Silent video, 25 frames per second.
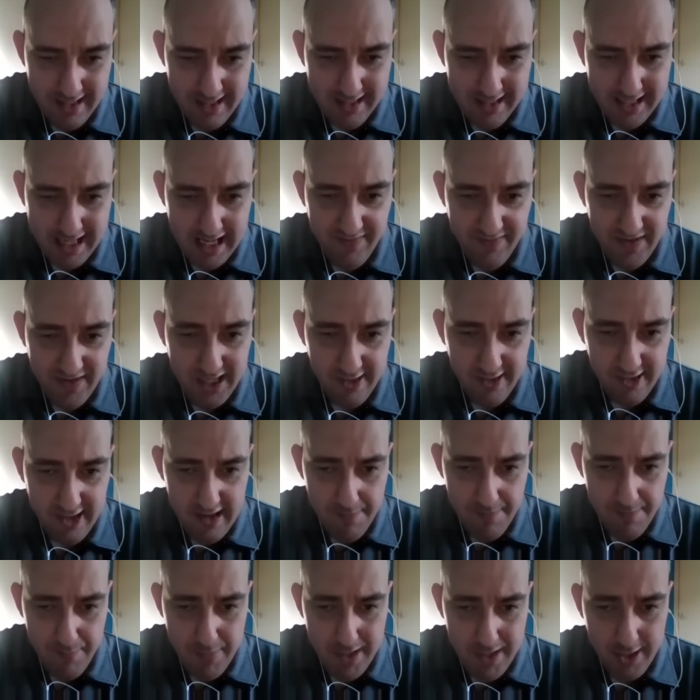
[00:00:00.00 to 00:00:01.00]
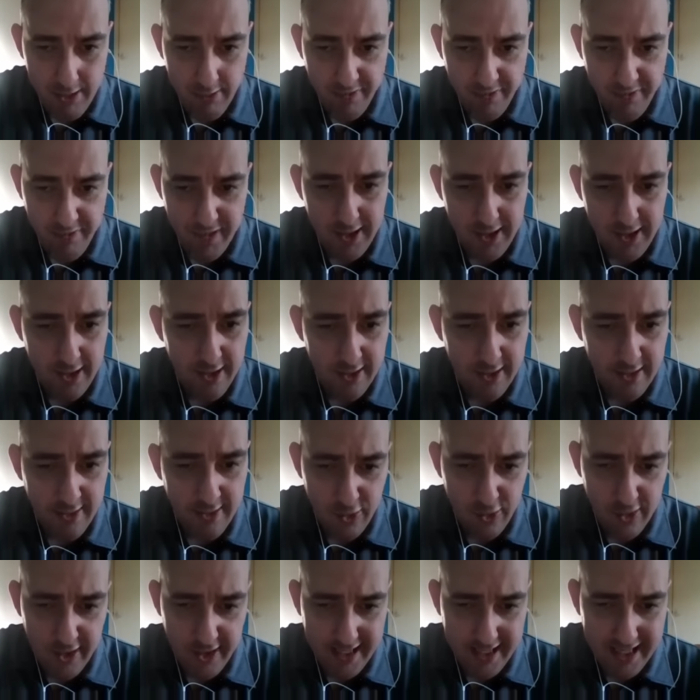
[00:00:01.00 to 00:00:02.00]
give a great middle finger
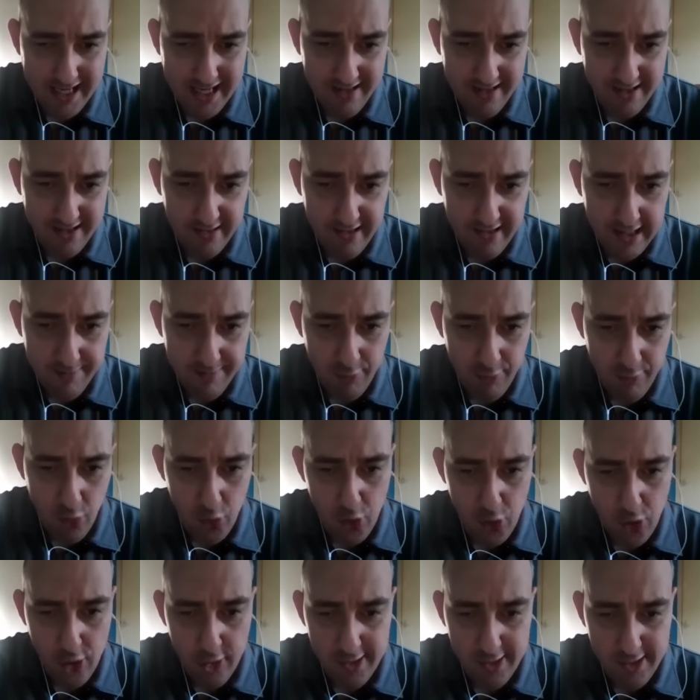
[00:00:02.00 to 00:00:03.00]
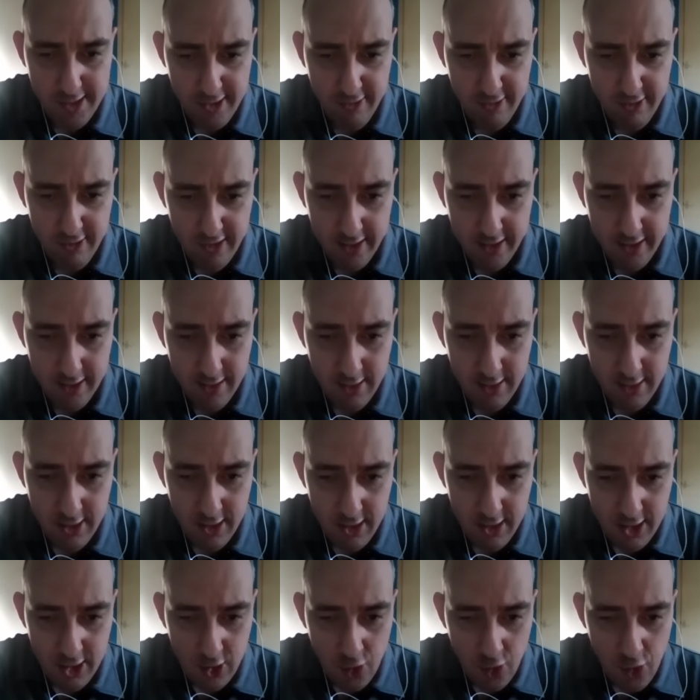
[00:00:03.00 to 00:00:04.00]
to any internet morons out there
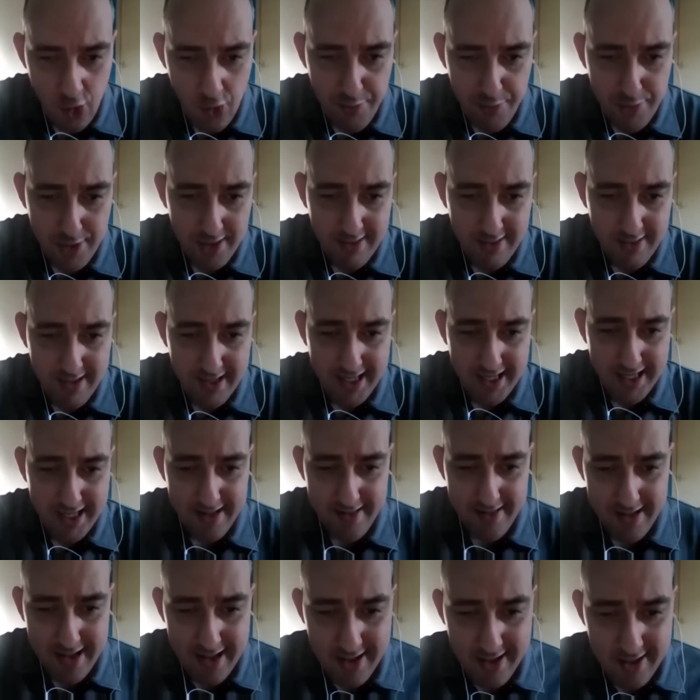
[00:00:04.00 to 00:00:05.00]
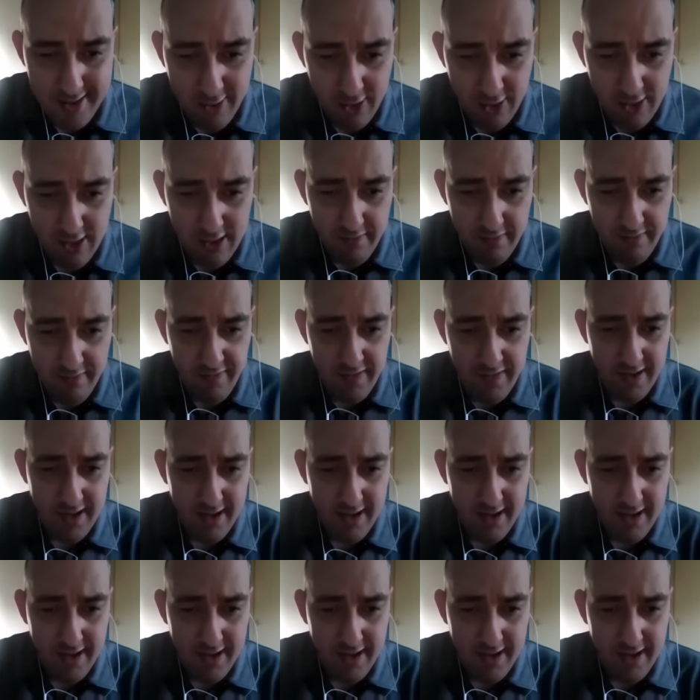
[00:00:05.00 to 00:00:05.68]
who partake in this sort of